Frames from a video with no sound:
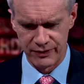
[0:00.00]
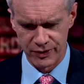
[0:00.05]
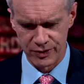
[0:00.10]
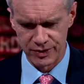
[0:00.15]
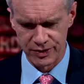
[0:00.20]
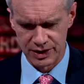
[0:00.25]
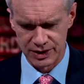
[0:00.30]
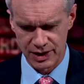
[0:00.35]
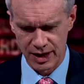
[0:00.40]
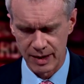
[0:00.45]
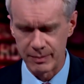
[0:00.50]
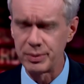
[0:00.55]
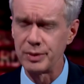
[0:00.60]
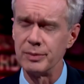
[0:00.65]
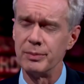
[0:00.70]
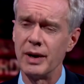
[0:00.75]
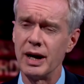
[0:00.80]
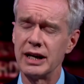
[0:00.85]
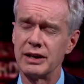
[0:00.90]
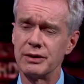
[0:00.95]
for
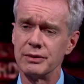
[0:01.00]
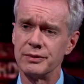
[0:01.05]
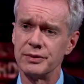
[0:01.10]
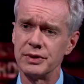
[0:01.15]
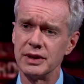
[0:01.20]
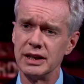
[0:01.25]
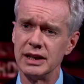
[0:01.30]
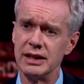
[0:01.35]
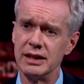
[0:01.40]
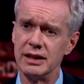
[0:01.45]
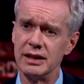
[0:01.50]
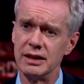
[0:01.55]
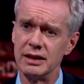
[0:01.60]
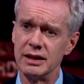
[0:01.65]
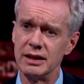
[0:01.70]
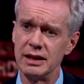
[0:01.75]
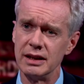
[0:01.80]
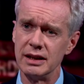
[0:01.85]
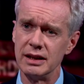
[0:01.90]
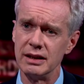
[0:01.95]
example, Michael Flynn,
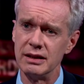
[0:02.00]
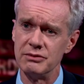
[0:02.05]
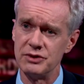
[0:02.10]
the